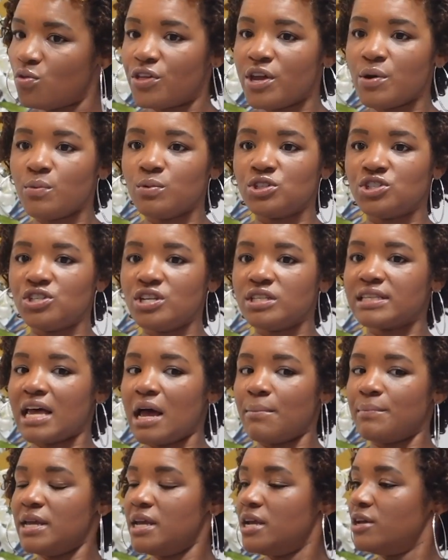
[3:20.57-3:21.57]
There was just,
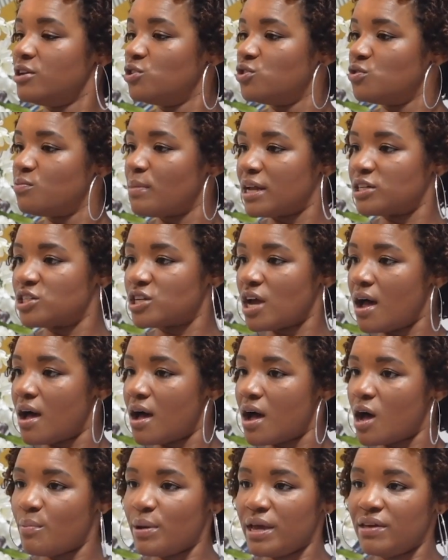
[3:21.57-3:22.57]
I'm here to do my
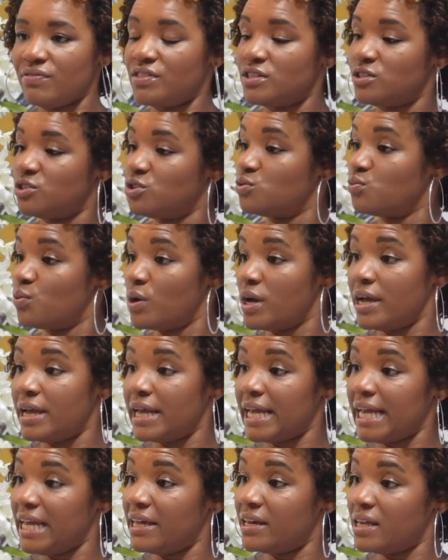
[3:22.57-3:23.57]
job and this is what
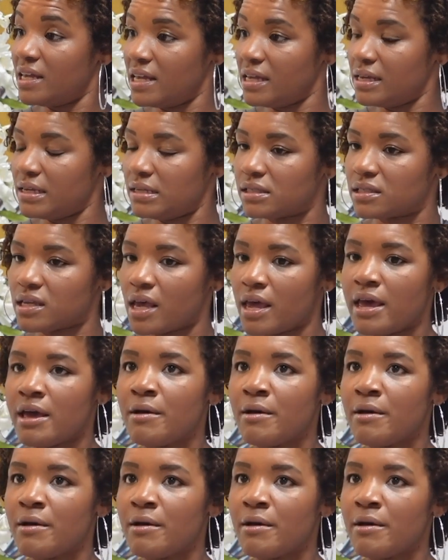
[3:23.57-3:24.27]
it is.